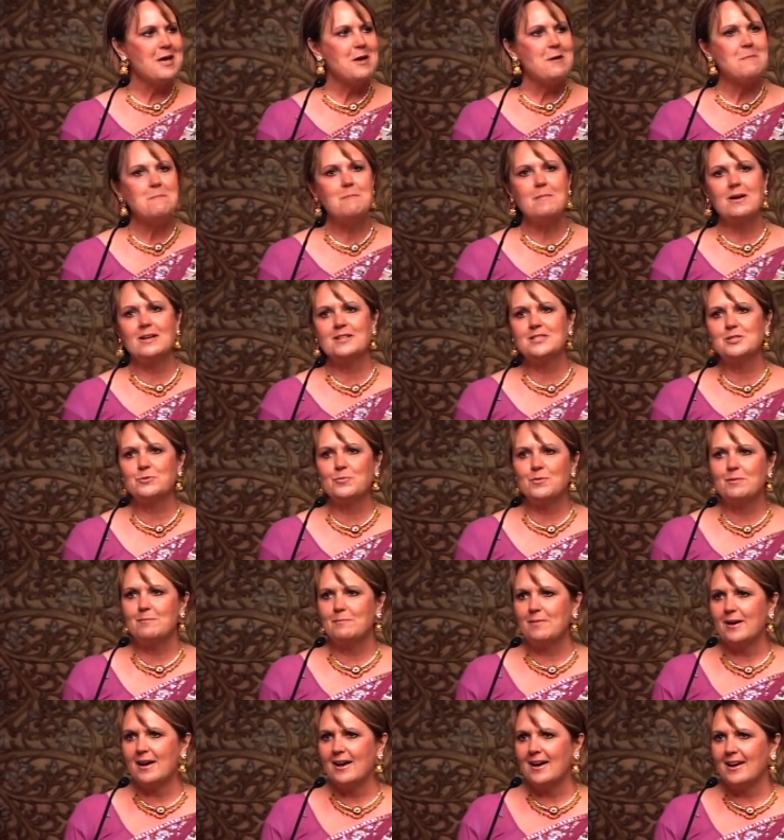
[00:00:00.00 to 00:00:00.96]
Months went
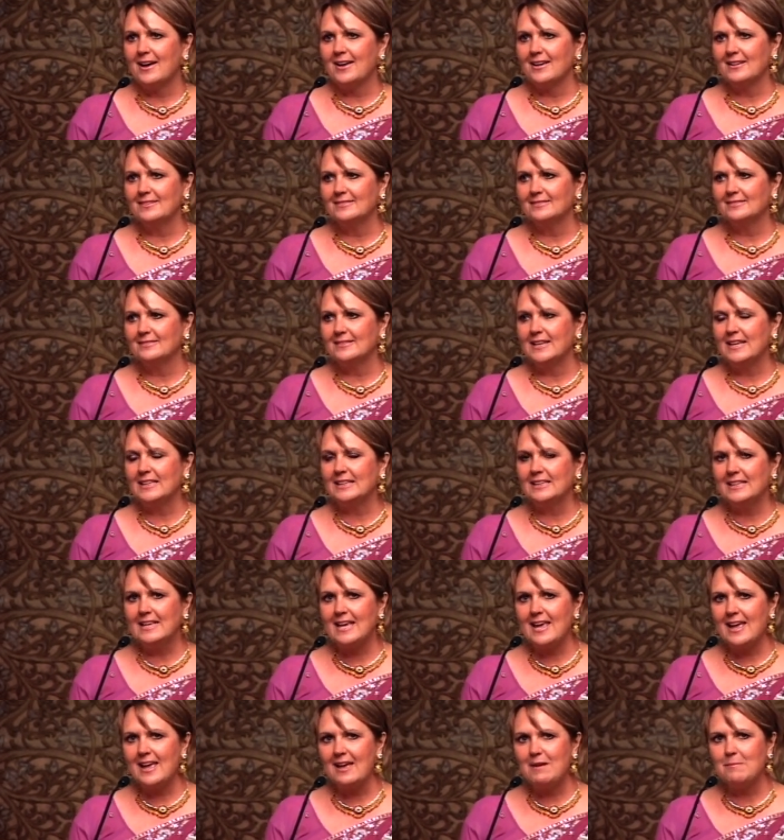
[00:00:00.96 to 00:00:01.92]
by, and
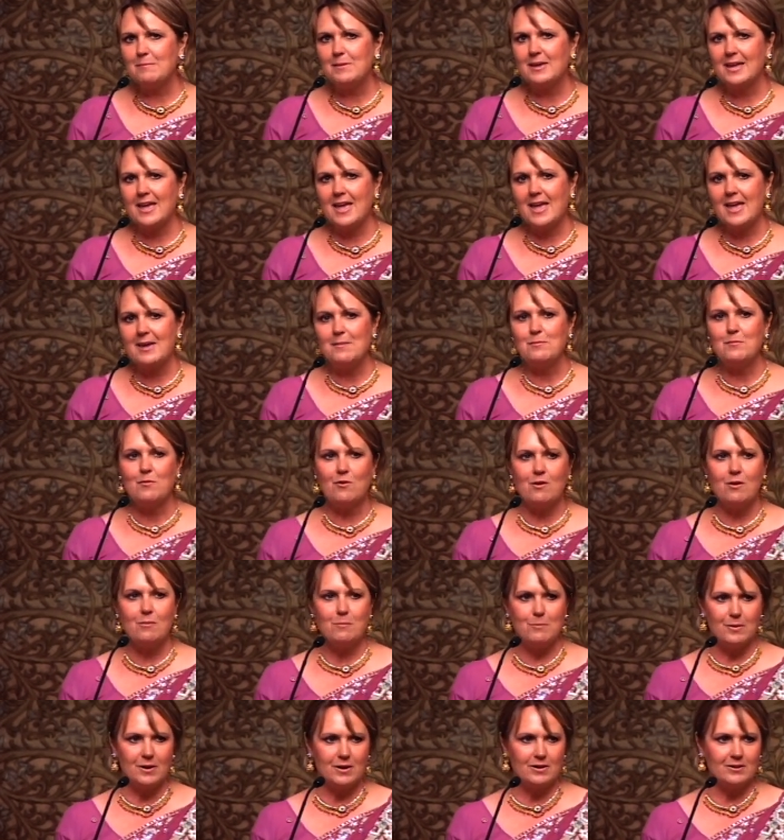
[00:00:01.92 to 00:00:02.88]
Leanne became more
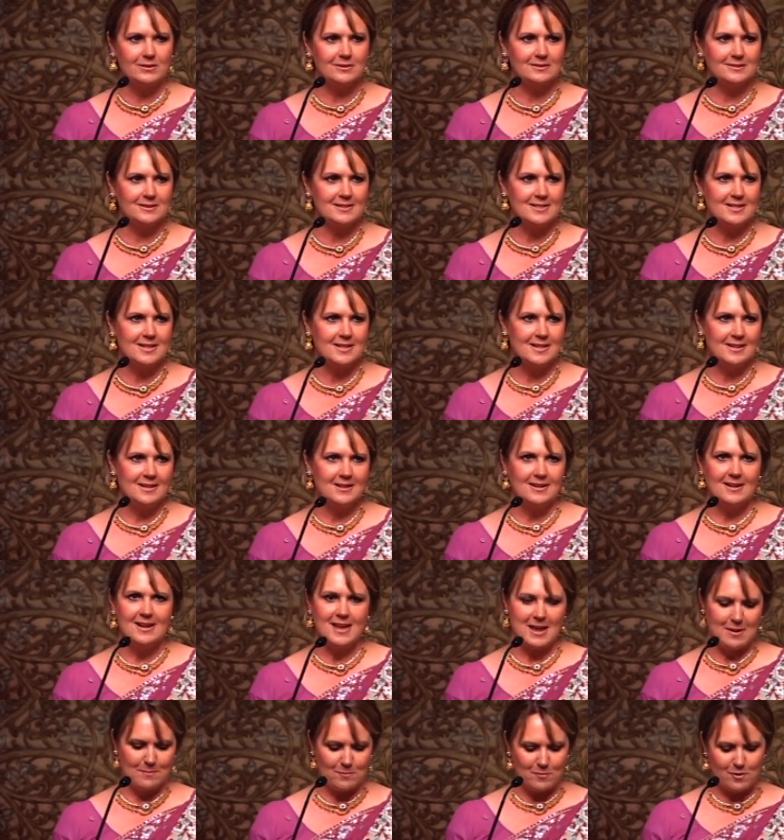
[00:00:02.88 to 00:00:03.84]
bold
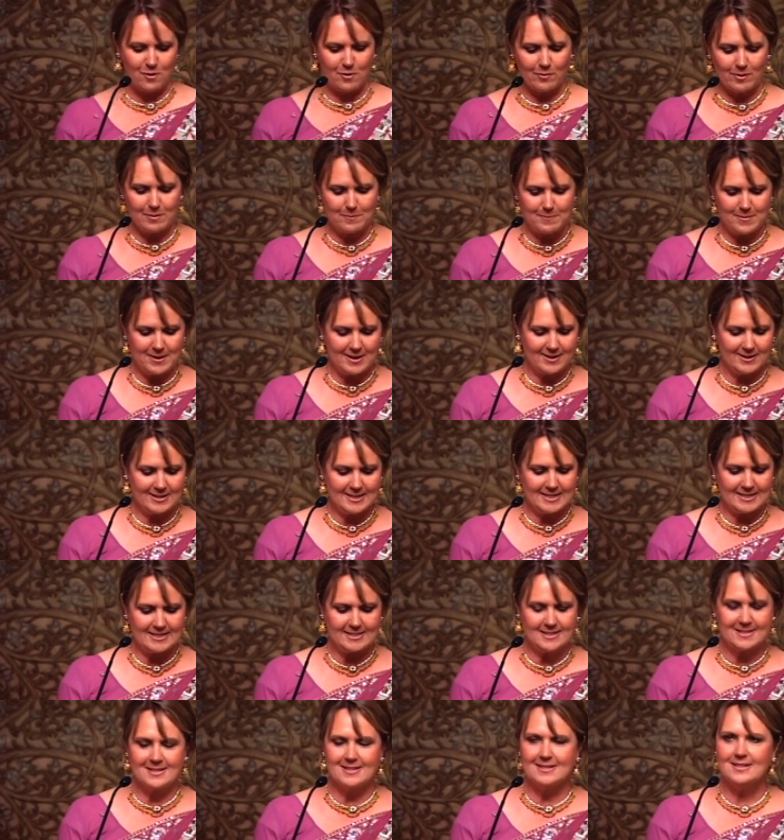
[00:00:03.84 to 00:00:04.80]
and more
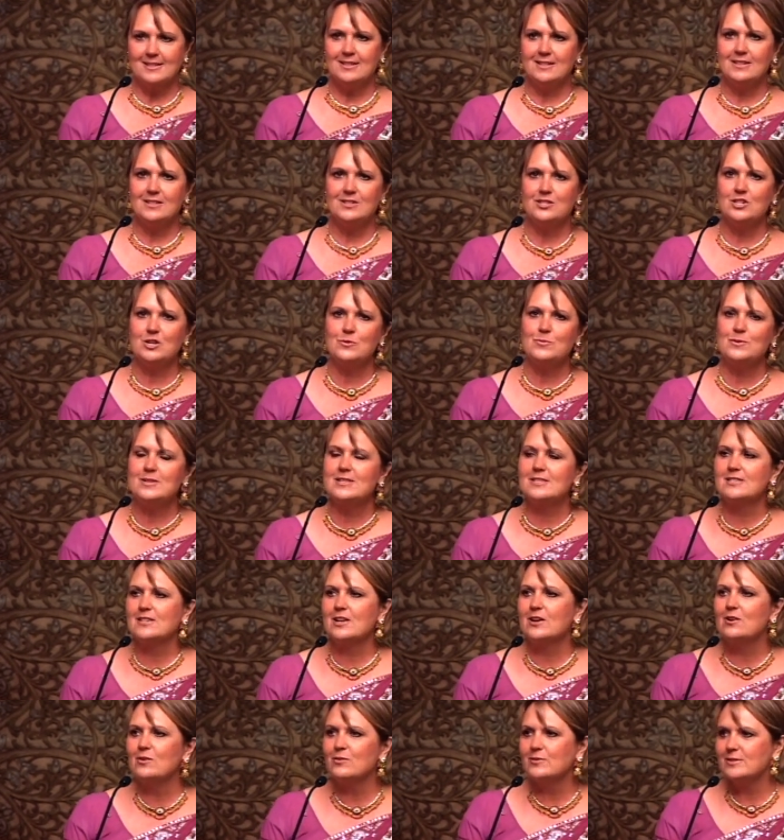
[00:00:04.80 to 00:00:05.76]
rebellious. She was
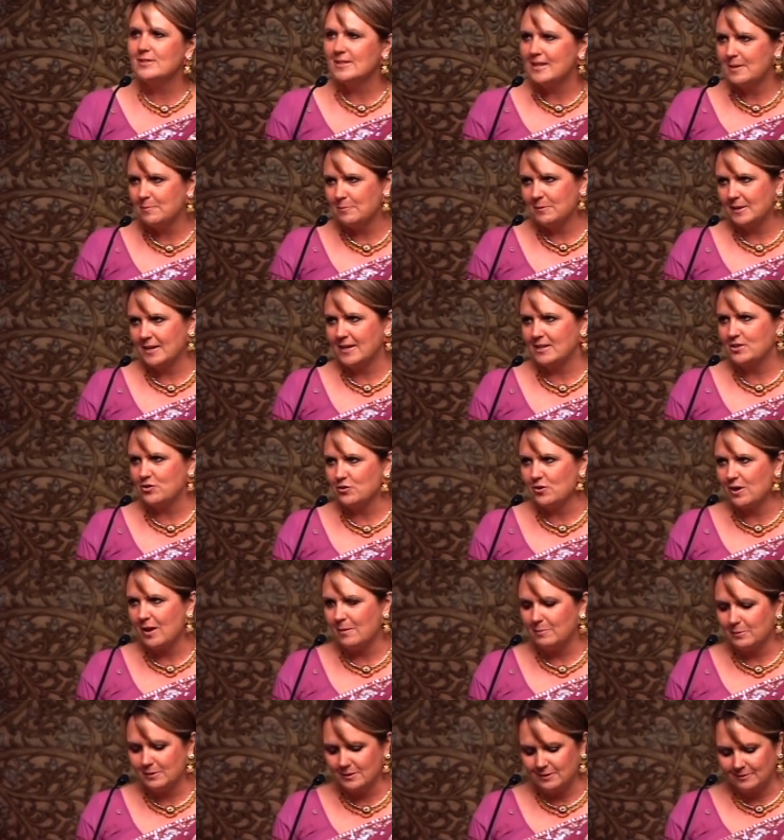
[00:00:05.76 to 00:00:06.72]
so deeply in
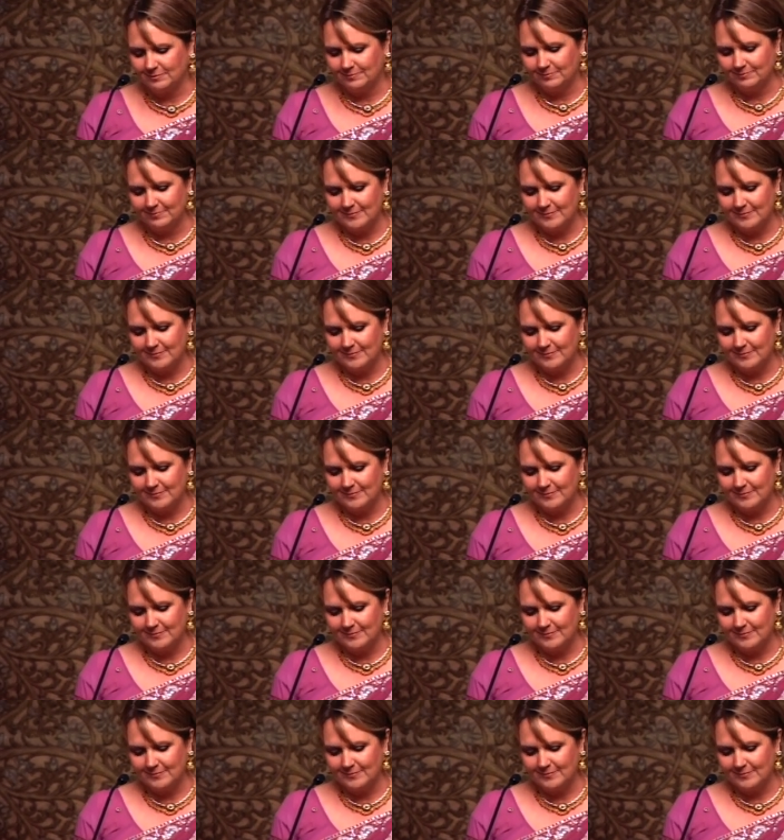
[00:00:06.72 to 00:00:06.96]
trouble.